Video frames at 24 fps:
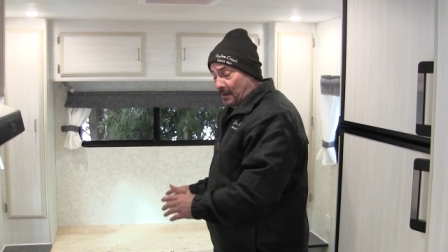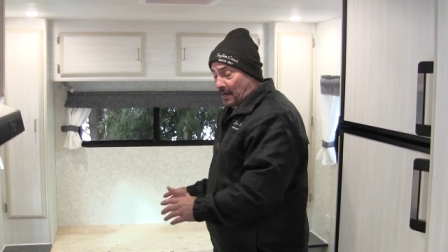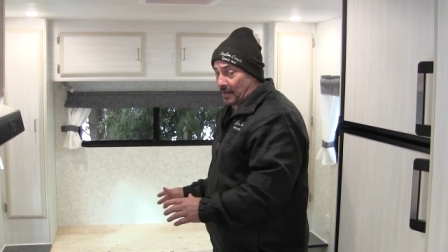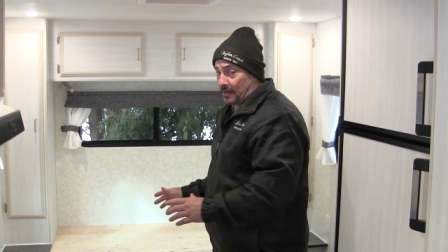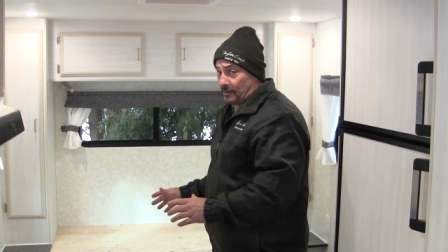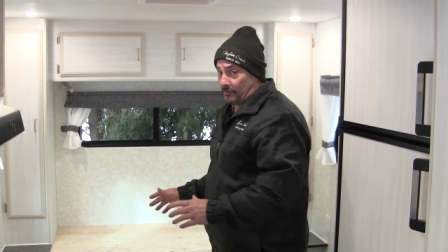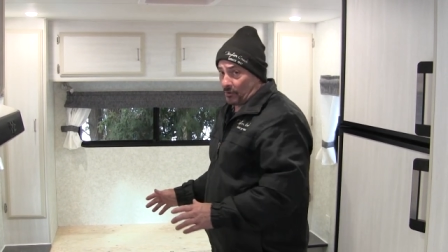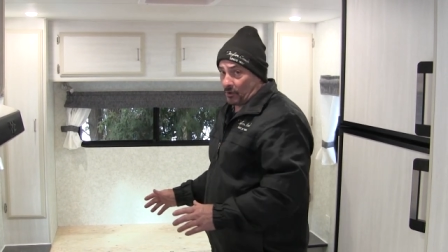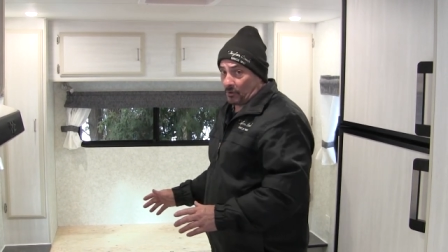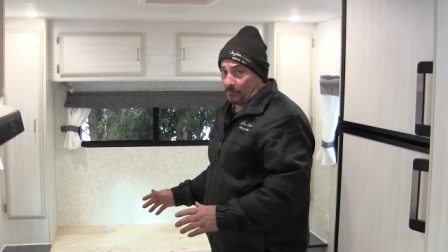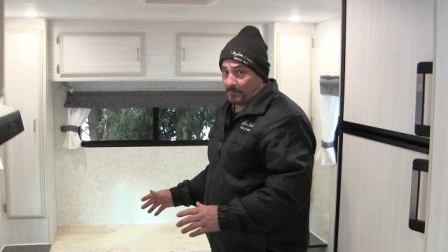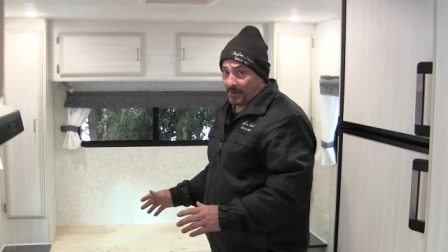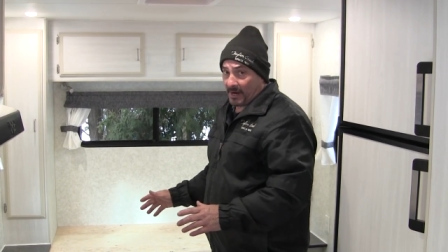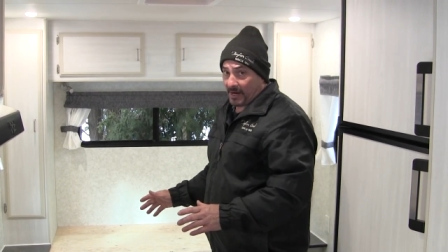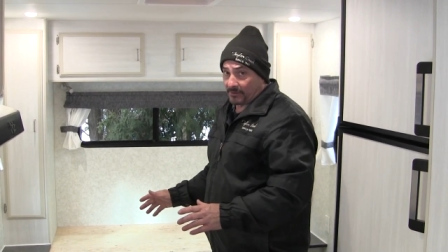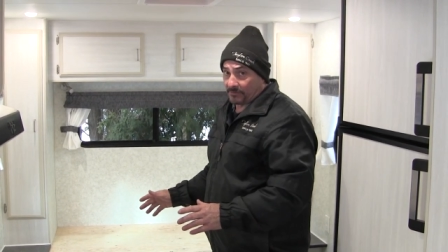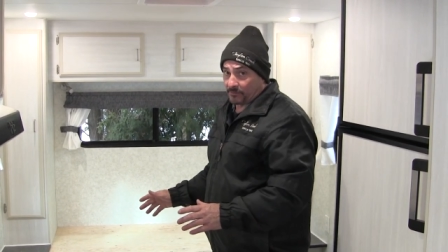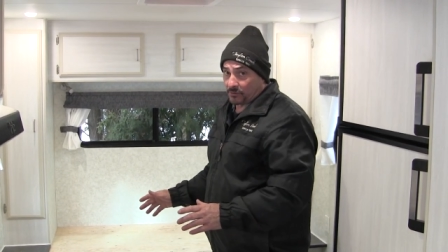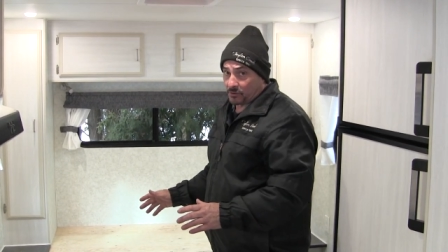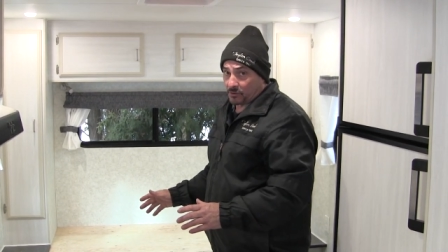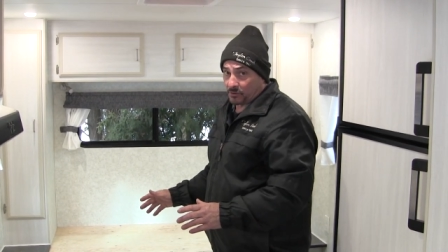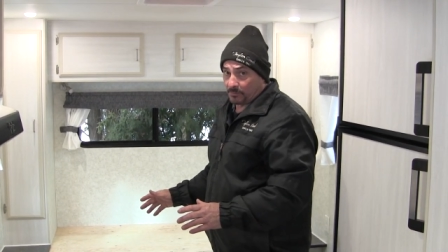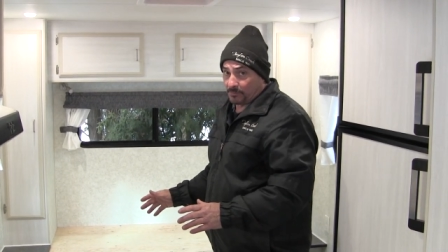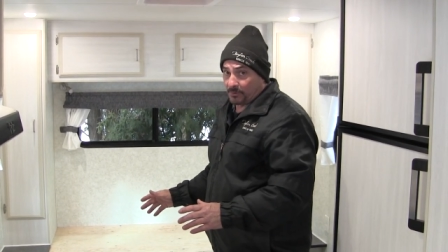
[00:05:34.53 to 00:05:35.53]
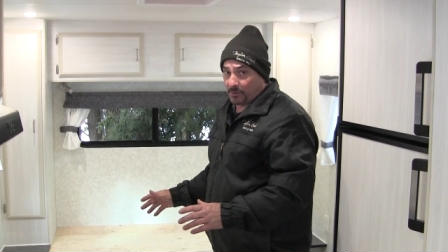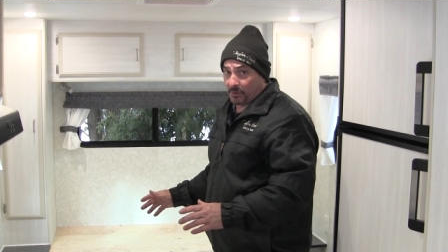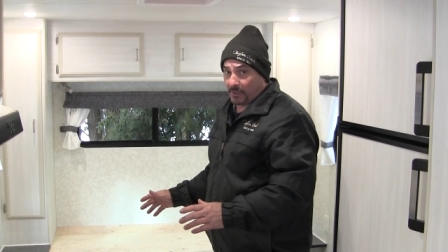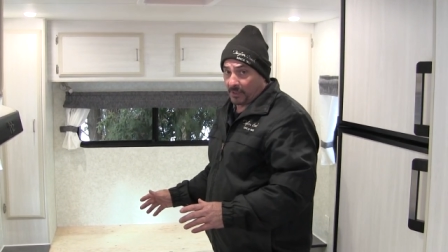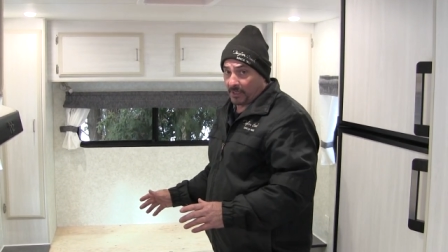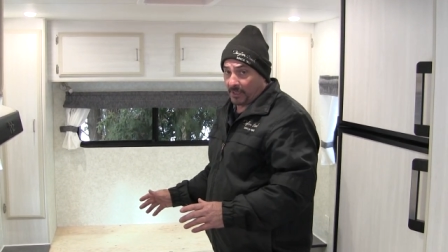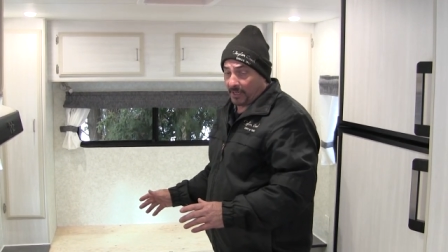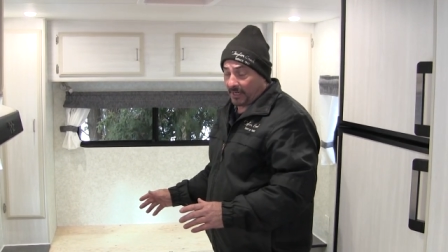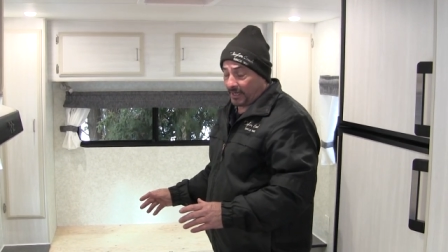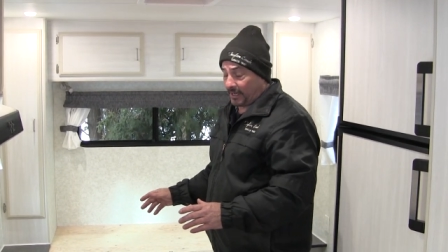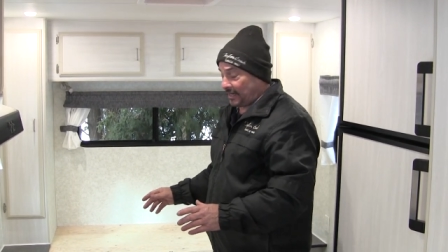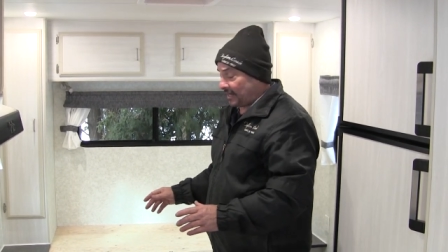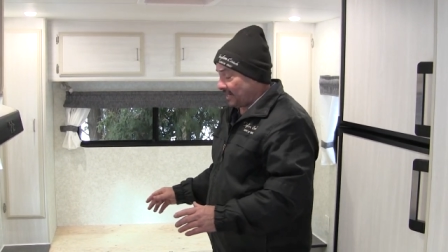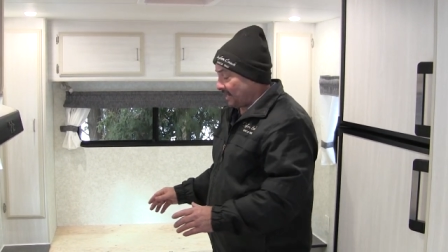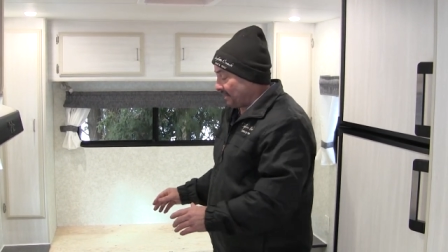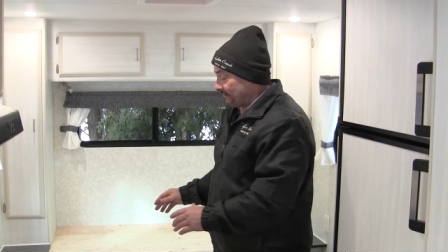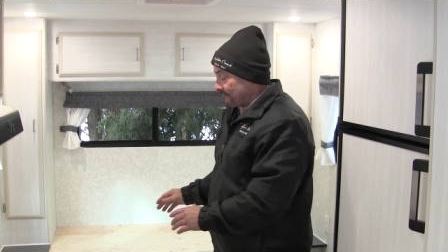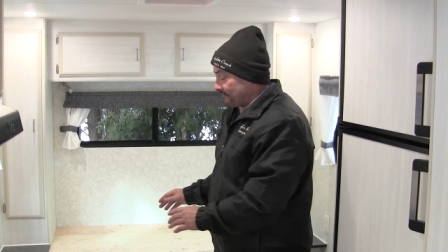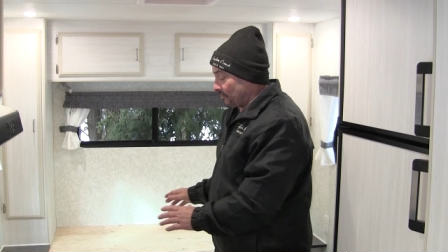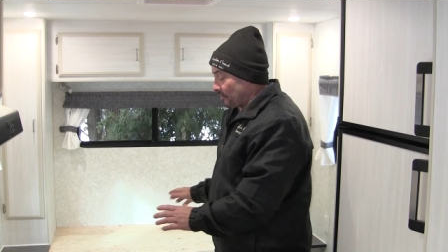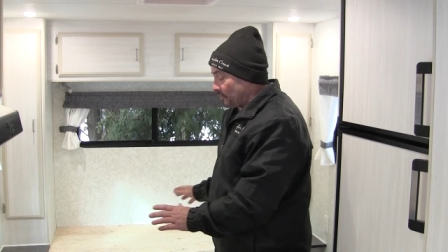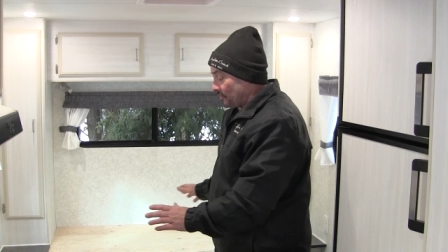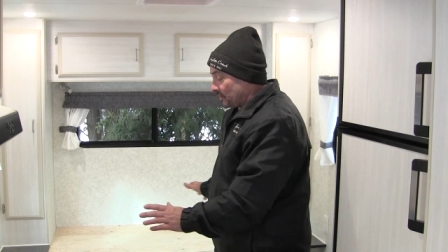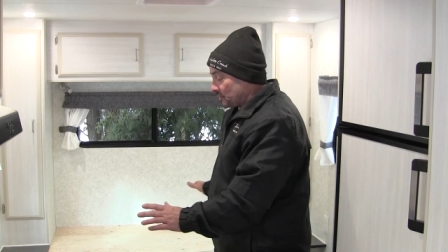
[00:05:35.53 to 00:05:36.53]
to buy your own mattress and put it in, I
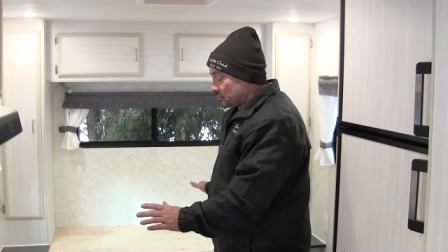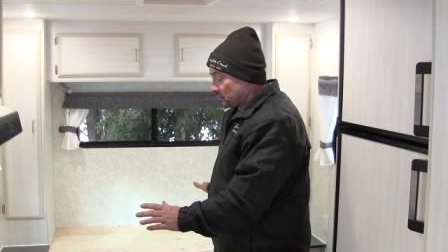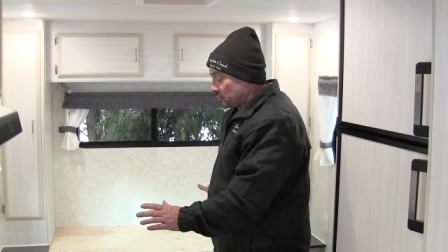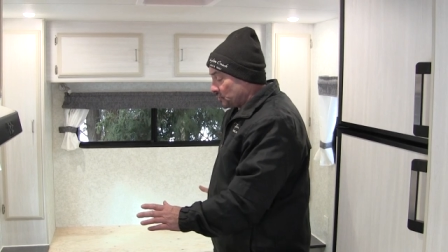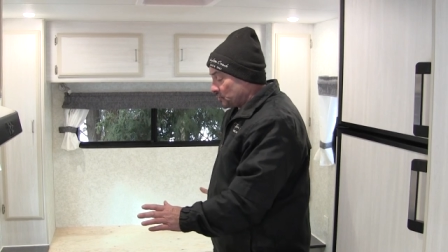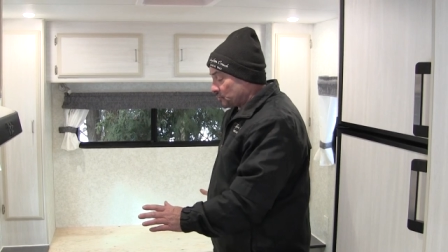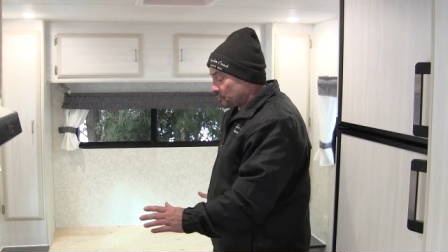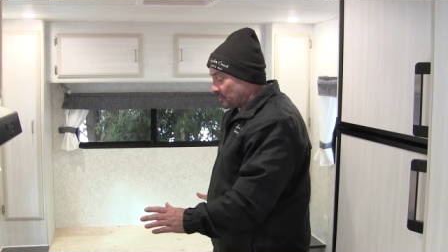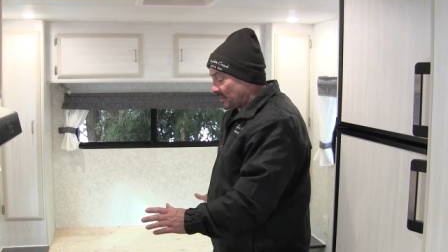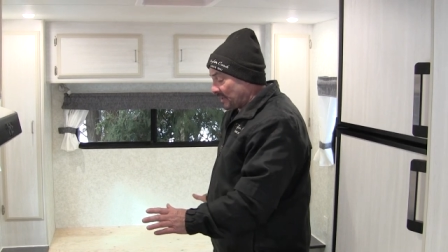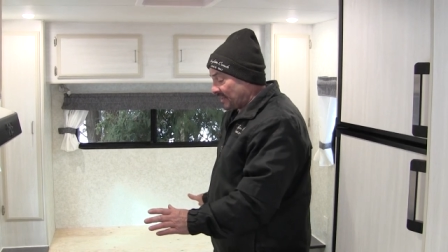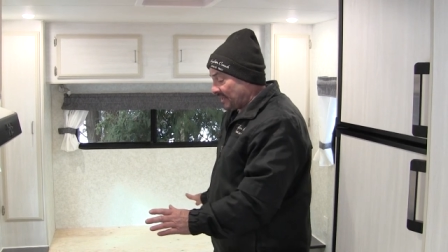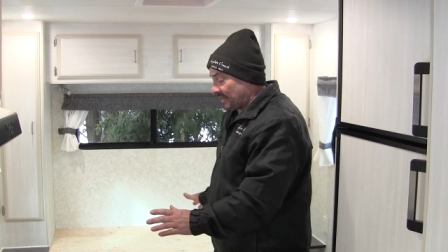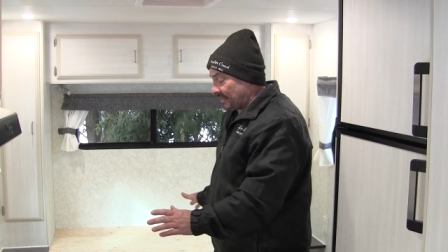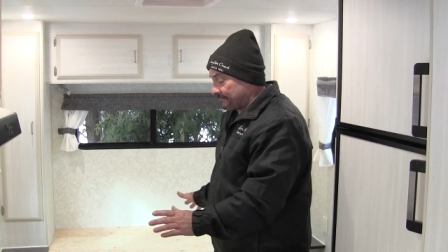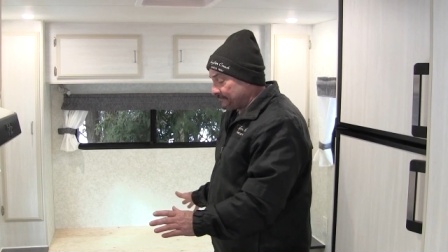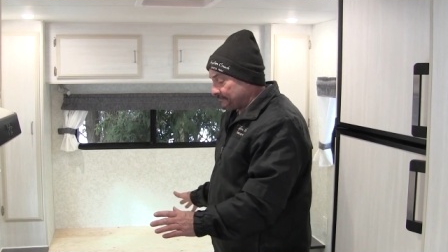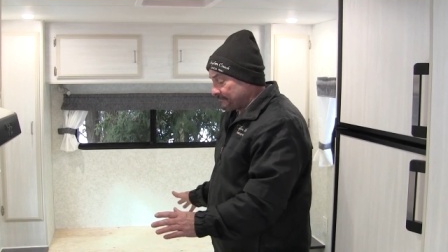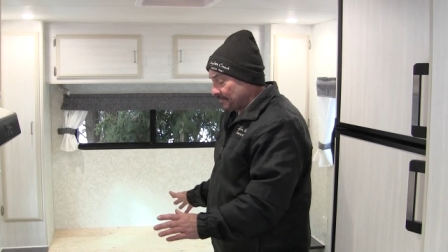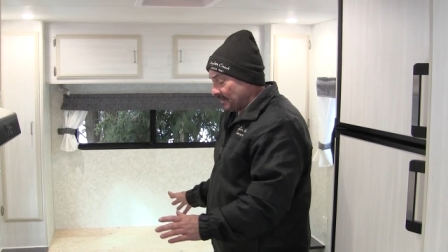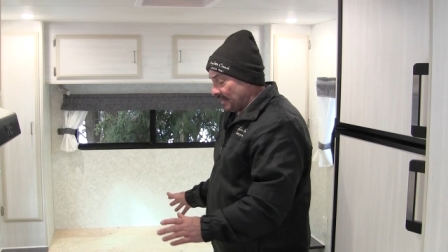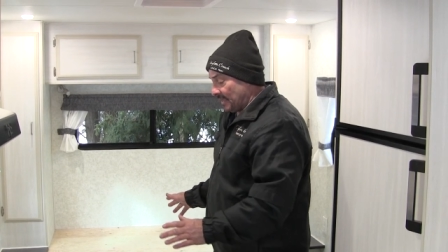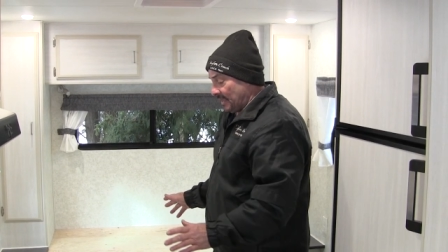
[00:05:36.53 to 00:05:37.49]
have no issues with it.